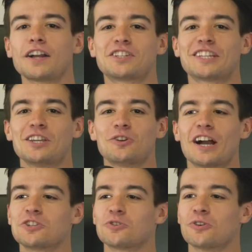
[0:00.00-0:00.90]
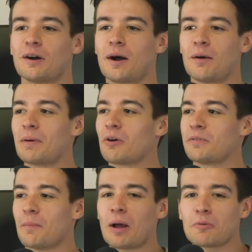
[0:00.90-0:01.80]
I'd say you guys are uh, mm.
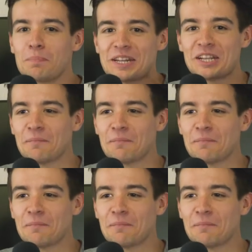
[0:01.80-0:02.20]
about about me,